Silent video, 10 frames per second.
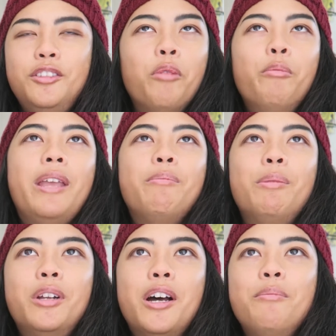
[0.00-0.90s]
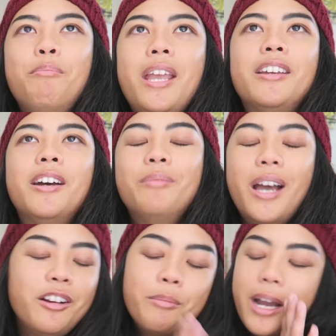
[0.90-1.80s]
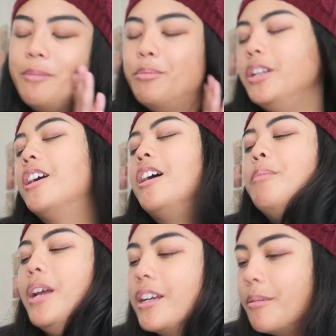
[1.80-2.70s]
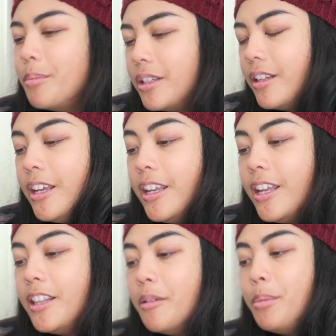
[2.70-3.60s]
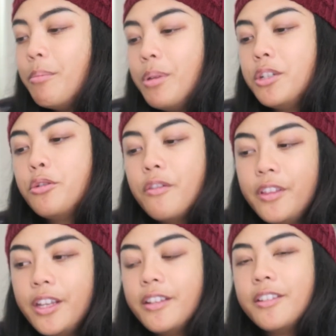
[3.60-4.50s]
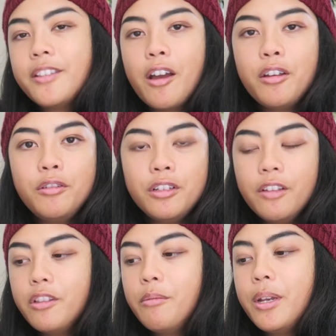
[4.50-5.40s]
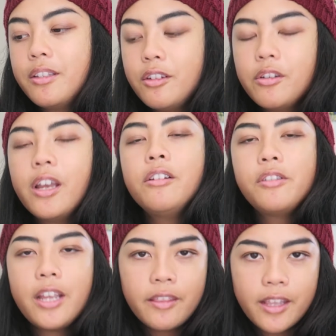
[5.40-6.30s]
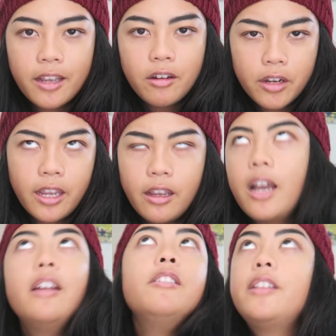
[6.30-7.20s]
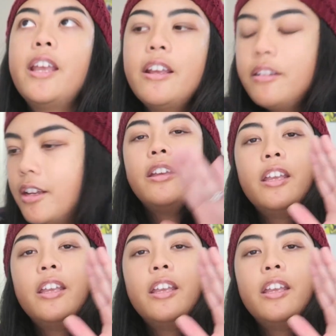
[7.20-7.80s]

Don't make me put on makeup. I don't mind putting on makeup in the big picture of things. It's how you deliver the message. So I understand that, okay? I understand.